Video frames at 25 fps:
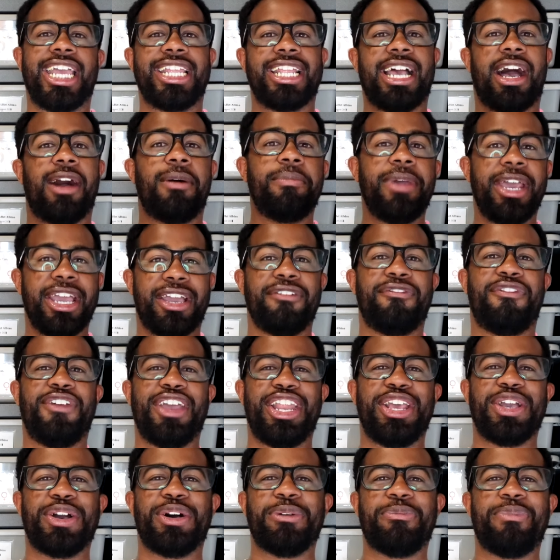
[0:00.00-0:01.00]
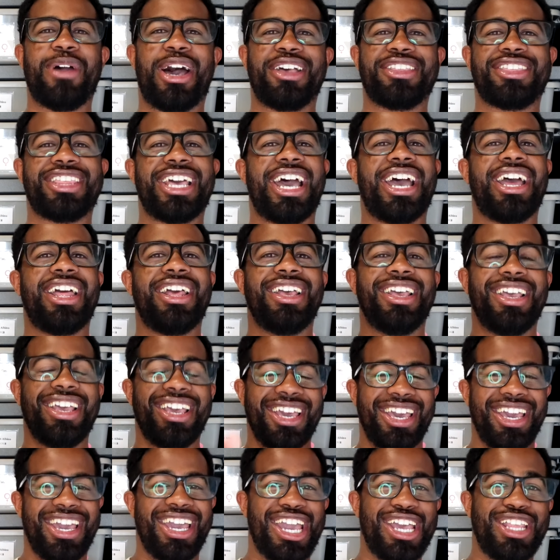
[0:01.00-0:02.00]
and I'll make a video about that
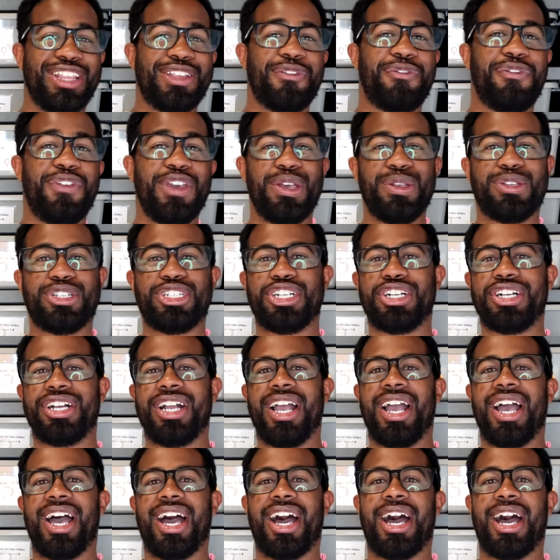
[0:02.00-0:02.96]
in the future